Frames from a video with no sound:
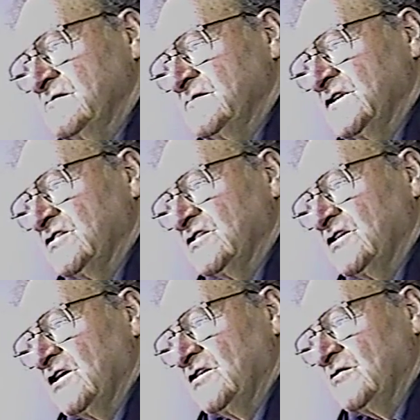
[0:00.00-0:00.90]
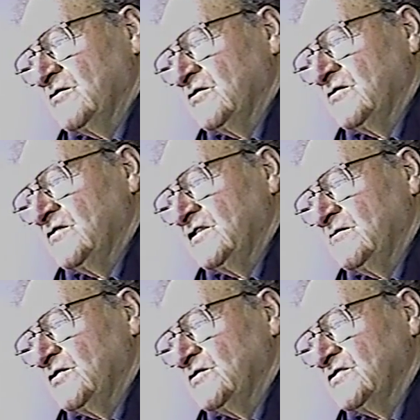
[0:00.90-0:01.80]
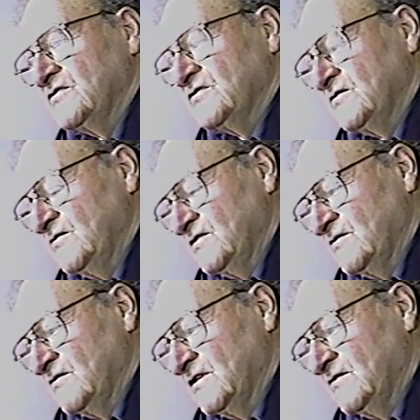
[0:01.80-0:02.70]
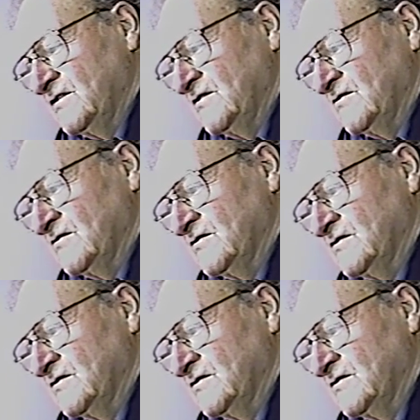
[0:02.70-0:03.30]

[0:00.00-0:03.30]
He said, I don't know of any Moses Saunier around here. And,